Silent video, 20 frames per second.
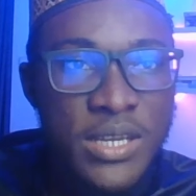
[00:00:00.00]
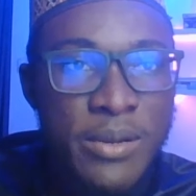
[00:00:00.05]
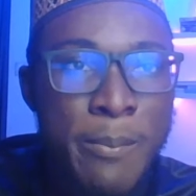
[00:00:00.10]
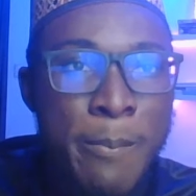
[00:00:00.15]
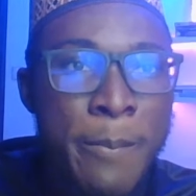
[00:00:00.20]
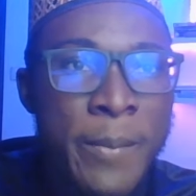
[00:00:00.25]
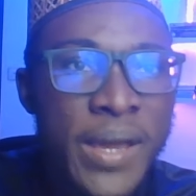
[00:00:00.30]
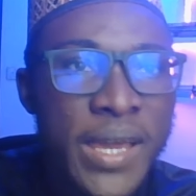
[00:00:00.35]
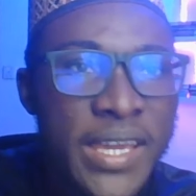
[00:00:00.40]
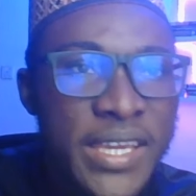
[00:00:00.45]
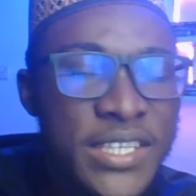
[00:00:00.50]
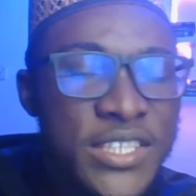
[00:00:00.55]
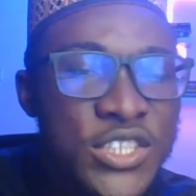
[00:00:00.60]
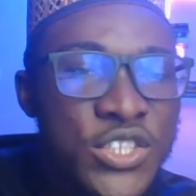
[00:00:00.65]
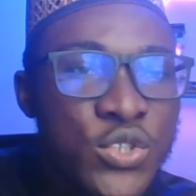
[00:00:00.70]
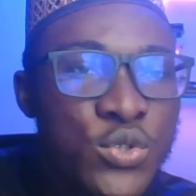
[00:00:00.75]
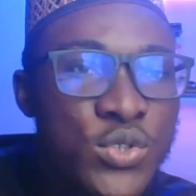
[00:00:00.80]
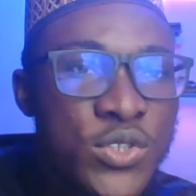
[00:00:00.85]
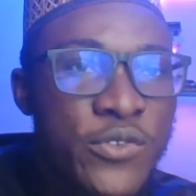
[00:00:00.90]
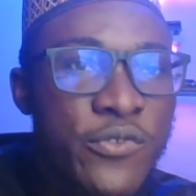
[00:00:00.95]
Ma
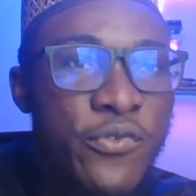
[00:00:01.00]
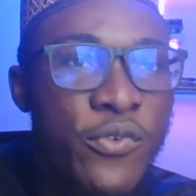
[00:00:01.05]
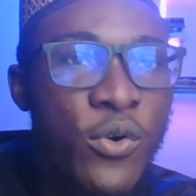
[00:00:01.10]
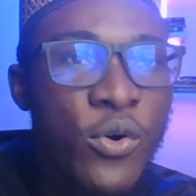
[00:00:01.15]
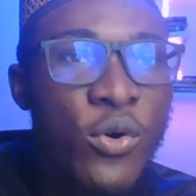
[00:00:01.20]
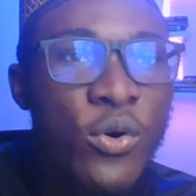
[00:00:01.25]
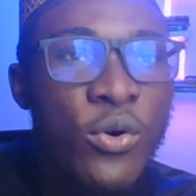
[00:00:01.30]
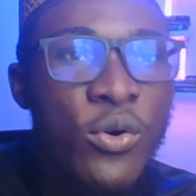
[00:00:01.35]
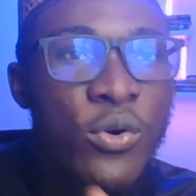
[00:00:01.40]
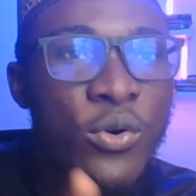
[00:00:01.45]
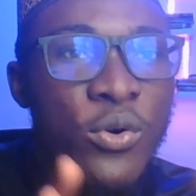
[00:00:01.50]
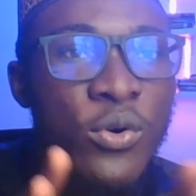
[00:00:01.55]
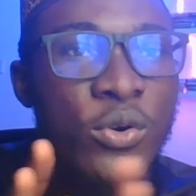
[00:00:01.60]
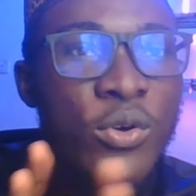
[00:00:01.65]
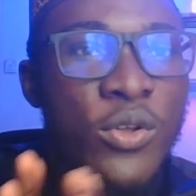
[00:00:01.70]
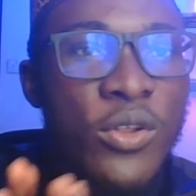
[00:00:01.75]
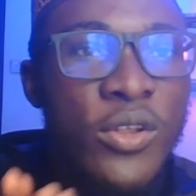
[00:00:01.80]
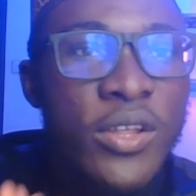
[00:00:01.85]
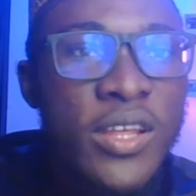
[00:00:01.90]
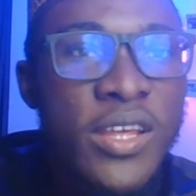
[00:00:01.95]
is used for
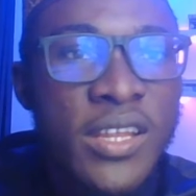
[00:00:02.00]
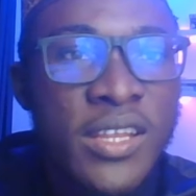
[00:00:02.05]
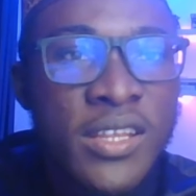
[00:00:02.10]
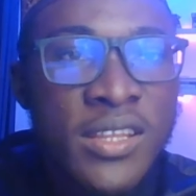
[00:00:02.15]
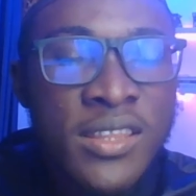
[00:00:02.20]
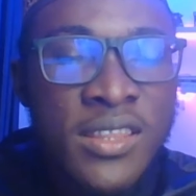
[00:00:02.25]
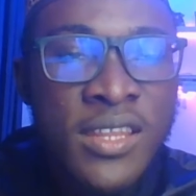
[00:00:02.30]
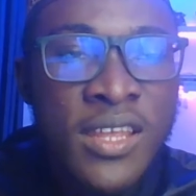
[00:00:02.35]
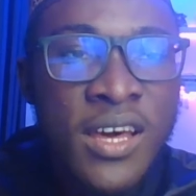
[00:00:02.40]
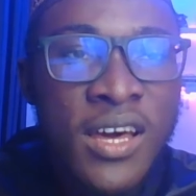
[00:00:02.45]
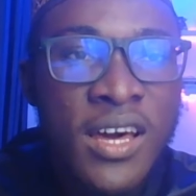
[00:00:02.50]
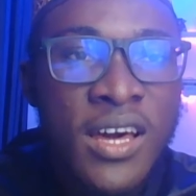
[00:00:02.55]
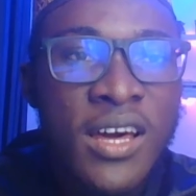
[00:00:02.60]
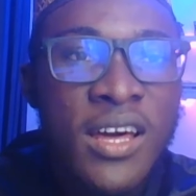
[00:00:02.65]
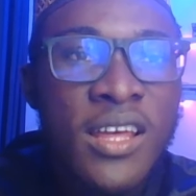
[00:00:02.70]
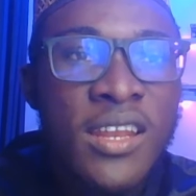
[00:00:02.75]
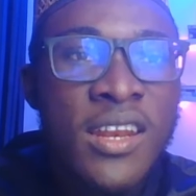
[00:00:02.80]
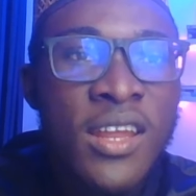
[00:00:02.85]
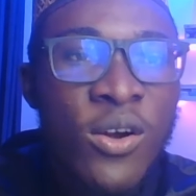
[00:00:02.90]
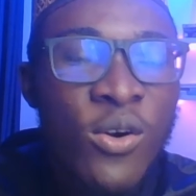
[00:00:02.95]
the
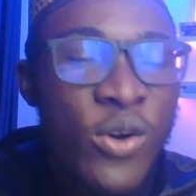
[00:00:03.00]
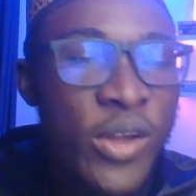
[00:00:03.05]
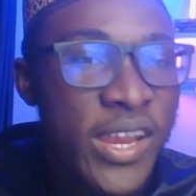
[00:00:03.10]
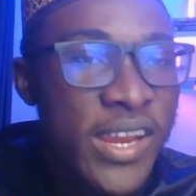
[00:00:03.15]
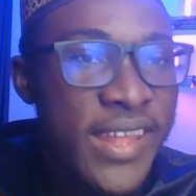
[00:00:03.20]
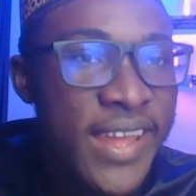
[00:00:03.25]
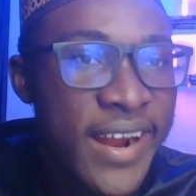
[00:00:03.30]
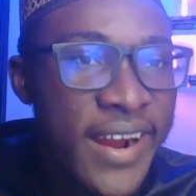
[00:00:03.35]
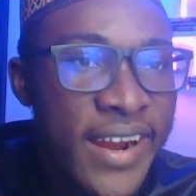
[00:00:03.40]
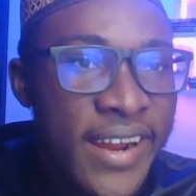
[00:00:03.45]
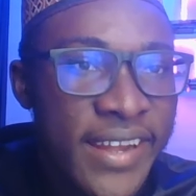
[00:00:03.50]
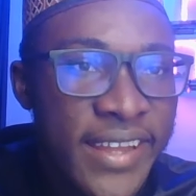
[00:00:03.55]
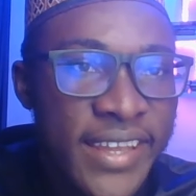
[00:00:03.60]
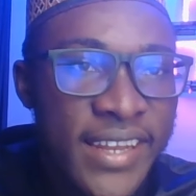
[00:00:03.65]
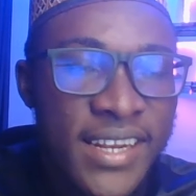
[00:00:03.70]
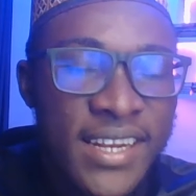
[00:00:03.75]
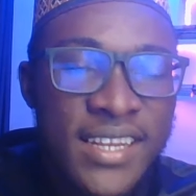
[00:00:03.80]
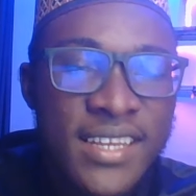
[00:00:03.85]
legoiri akil,